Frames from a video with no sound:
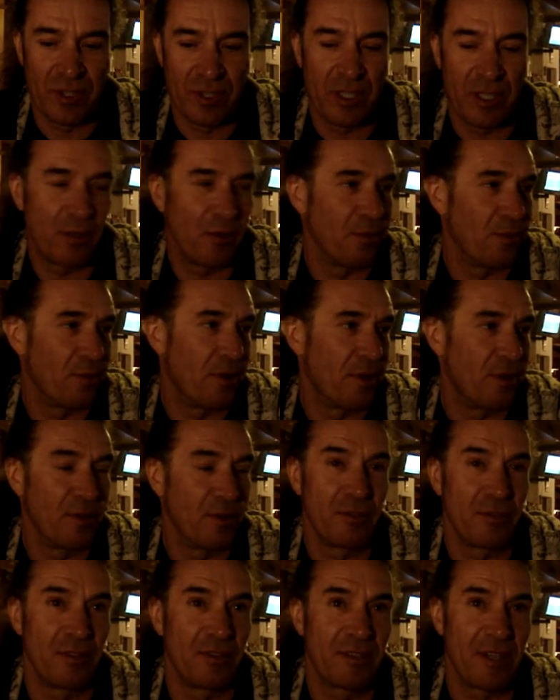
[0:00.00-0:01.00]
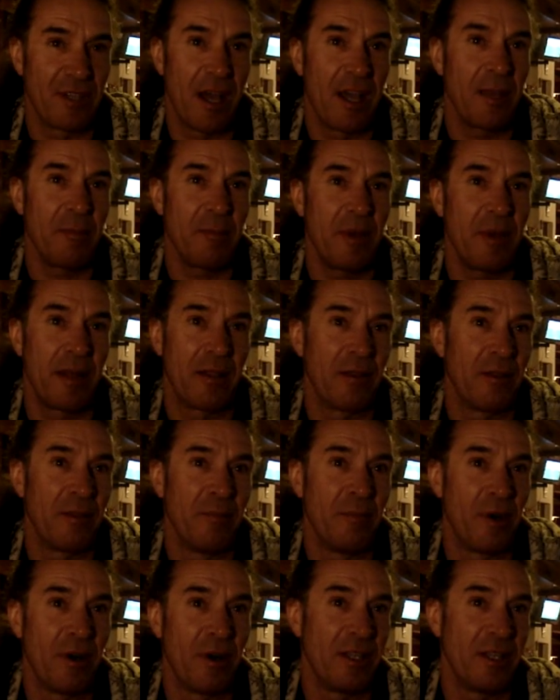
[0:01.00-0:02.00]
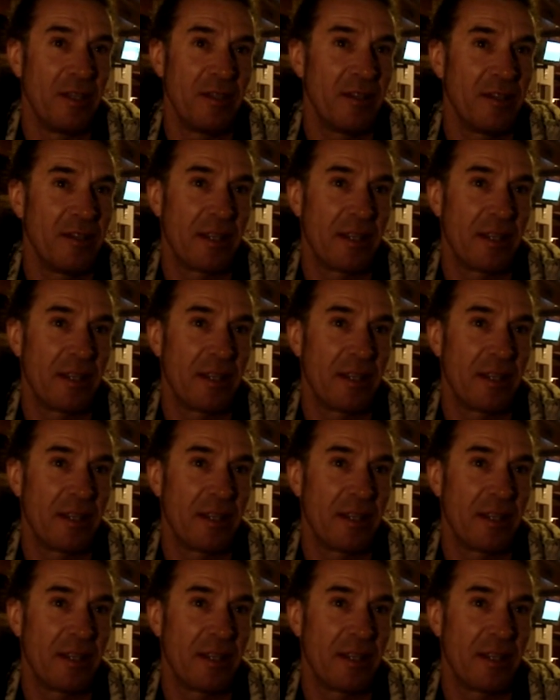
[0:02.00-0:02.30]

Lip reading: deal with the time and the money.